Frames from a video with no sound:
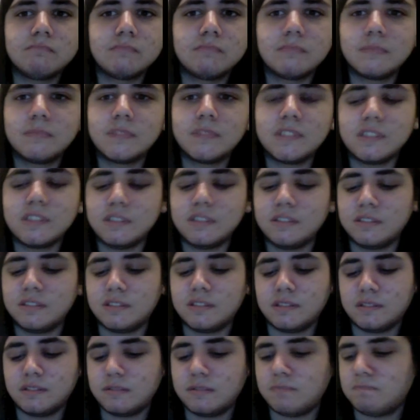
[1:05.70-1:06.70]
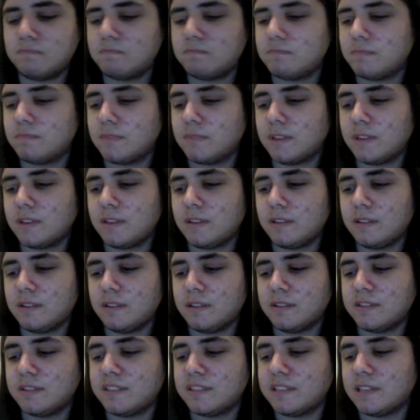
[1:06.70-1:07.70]
It's just
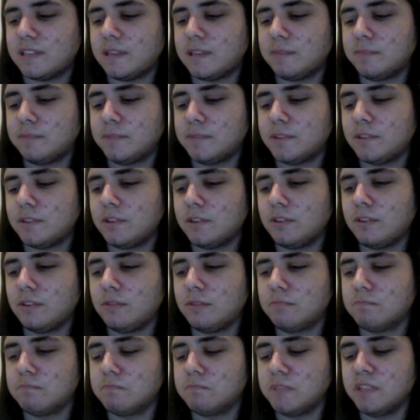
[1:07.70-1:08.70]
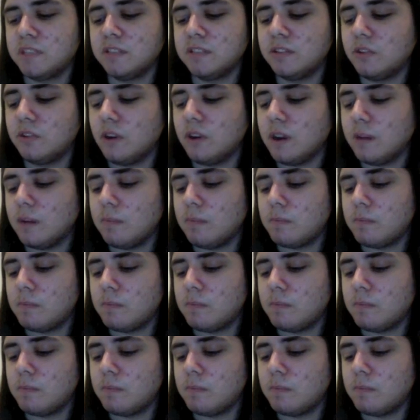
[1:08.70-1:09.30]
Samsung piece of crap.